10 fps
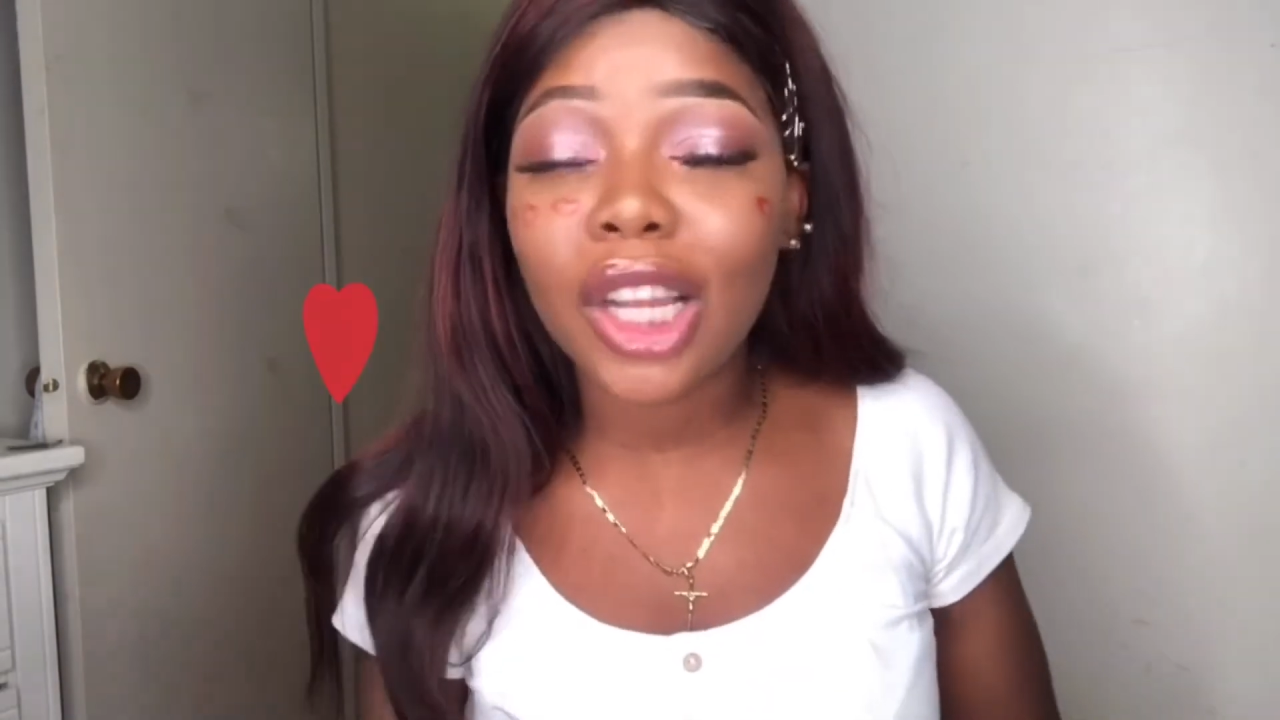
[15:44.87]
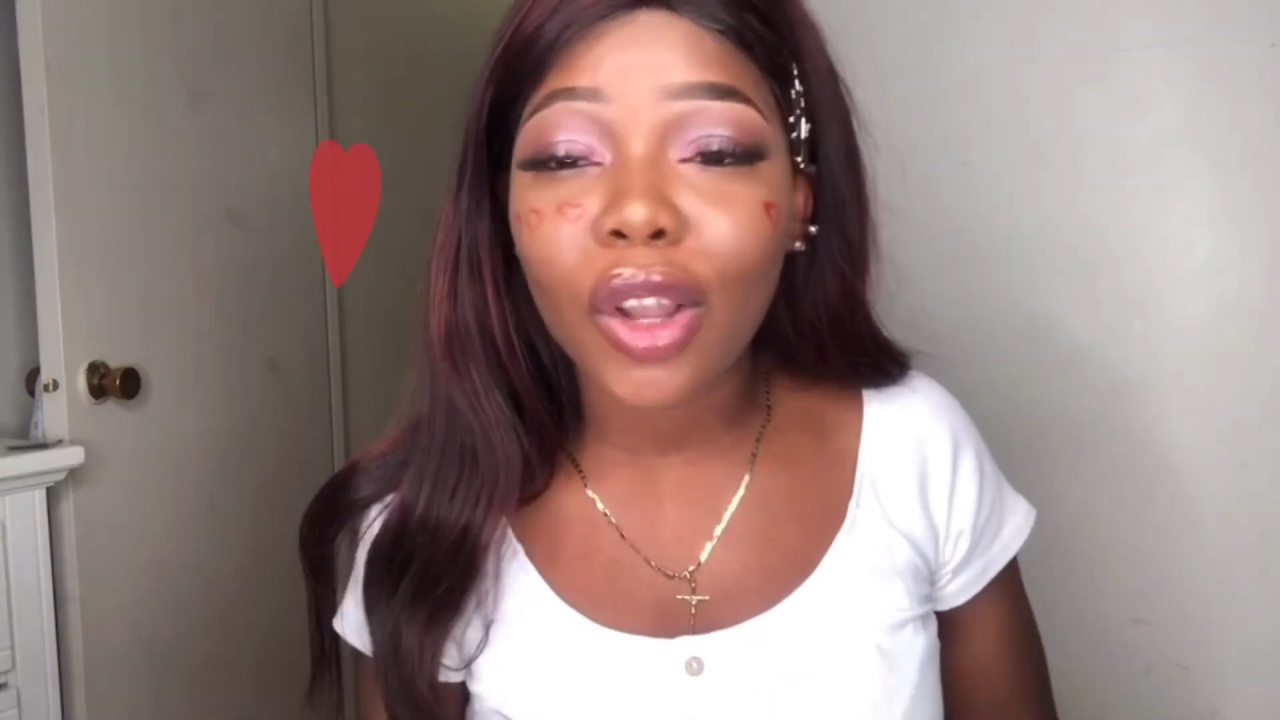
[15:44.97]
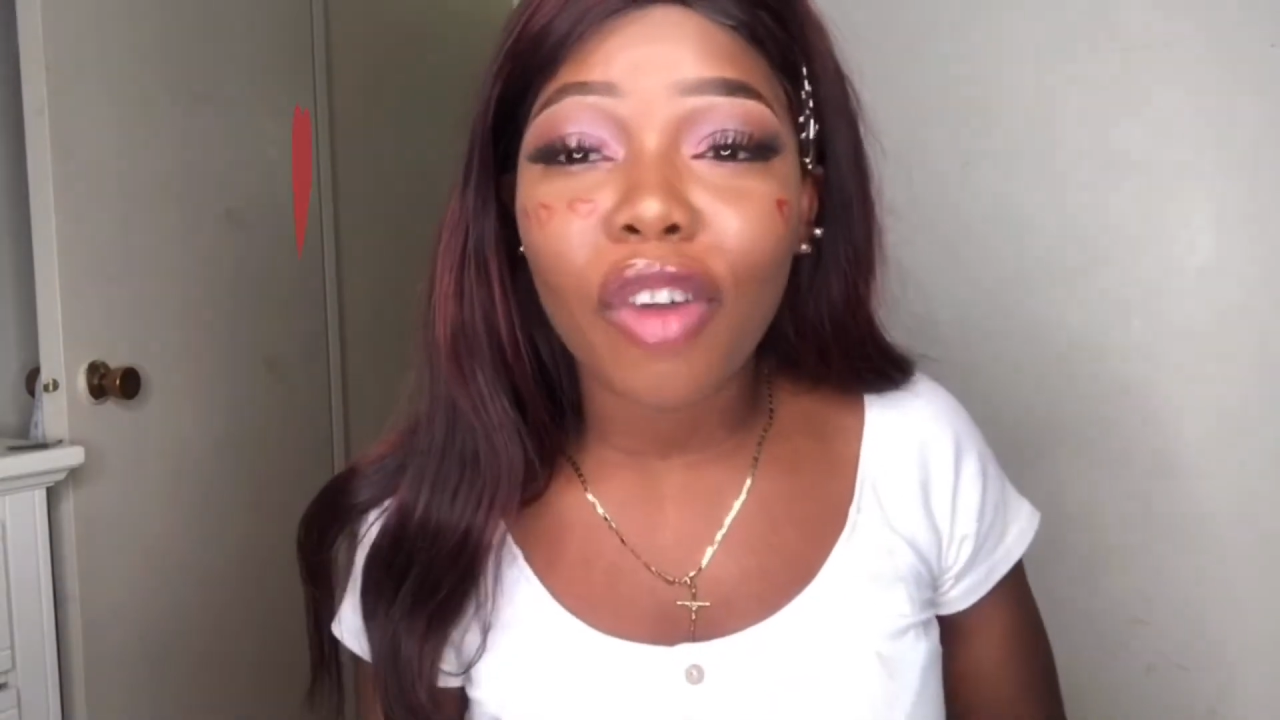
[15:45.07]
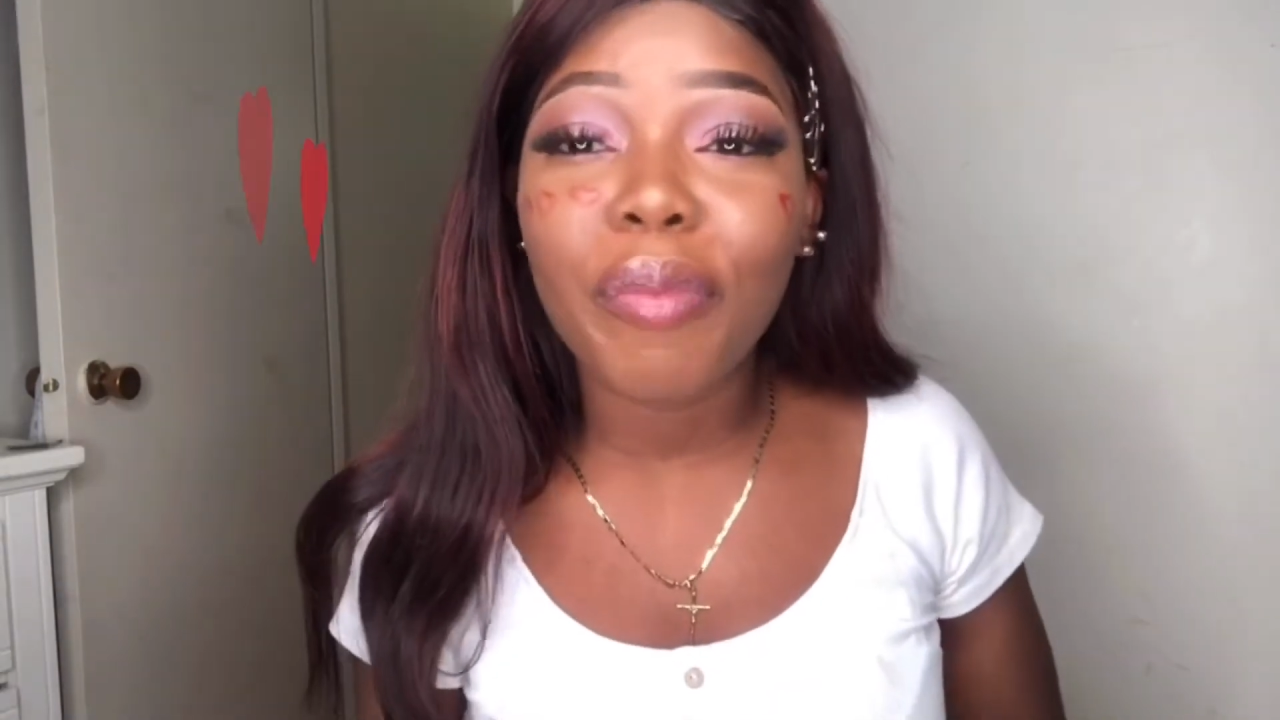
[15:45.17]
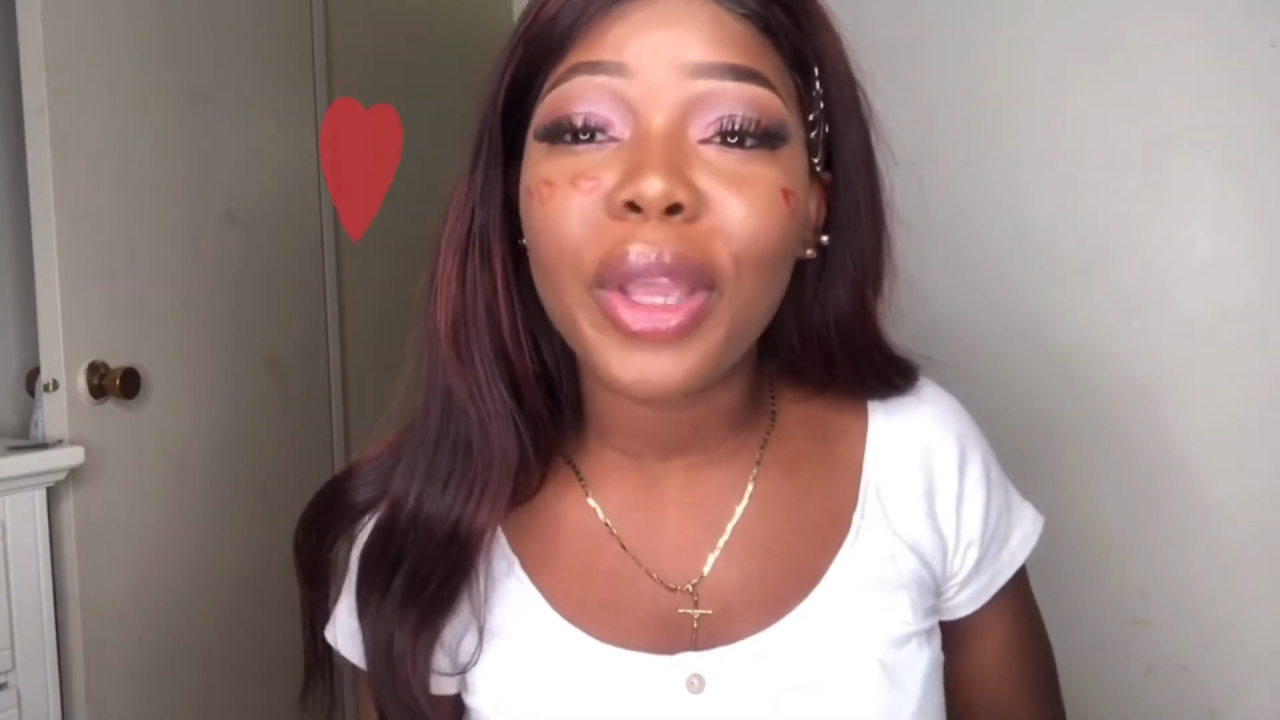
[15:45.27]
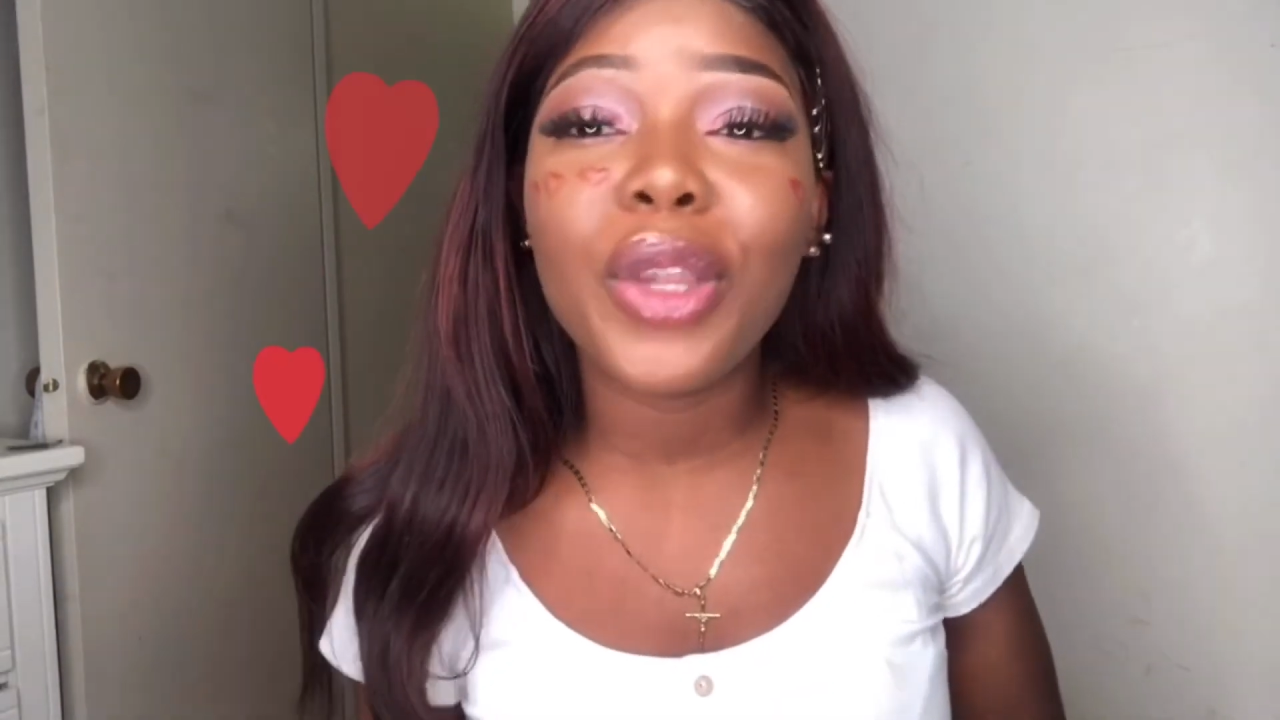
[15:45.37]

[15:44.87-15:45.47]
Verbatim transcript: love being